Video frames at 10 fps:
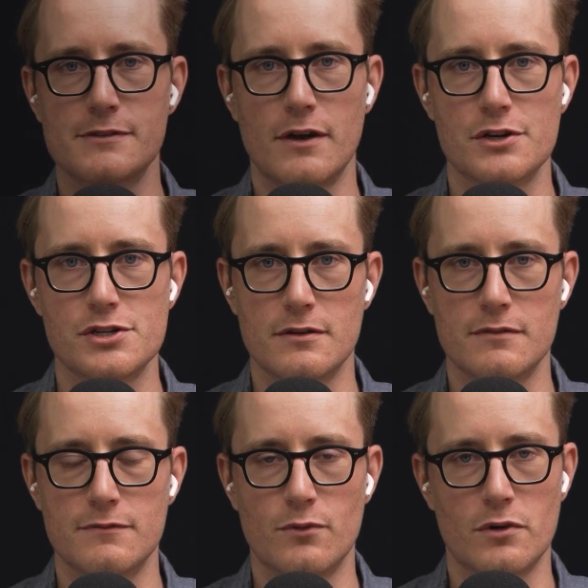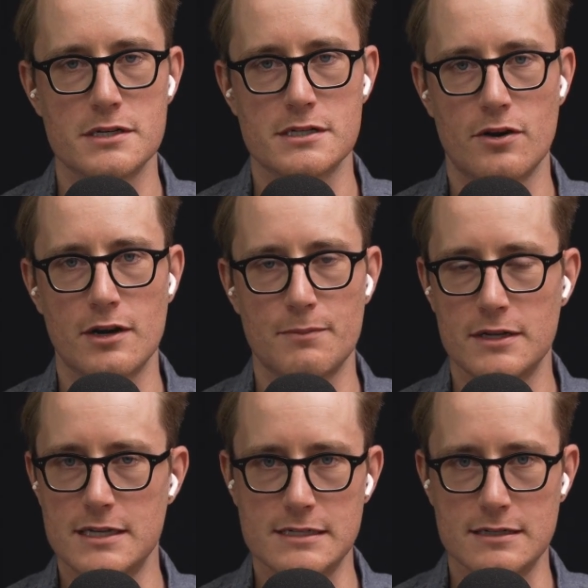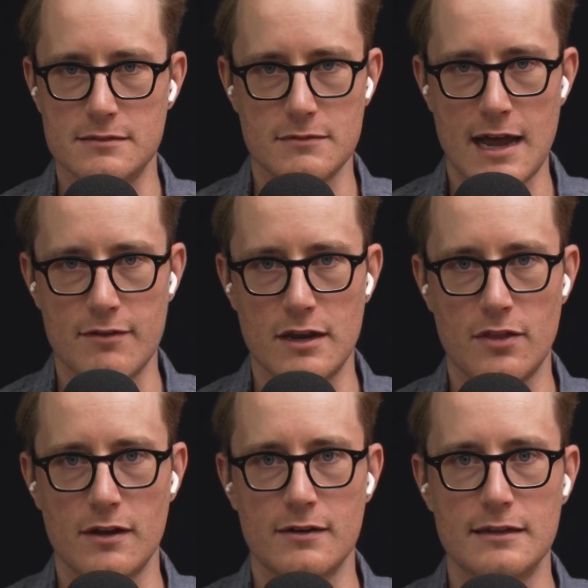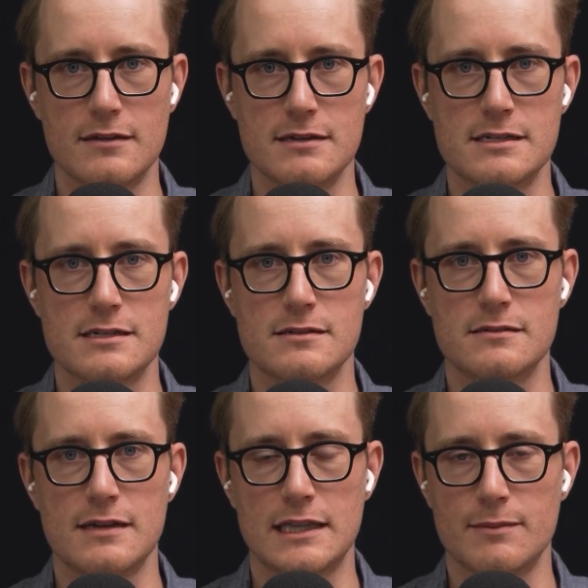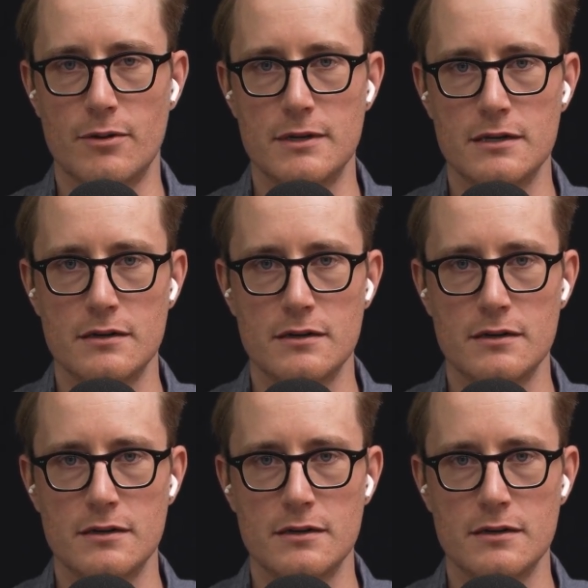function for a startup that doesn't have anything like this at the moment?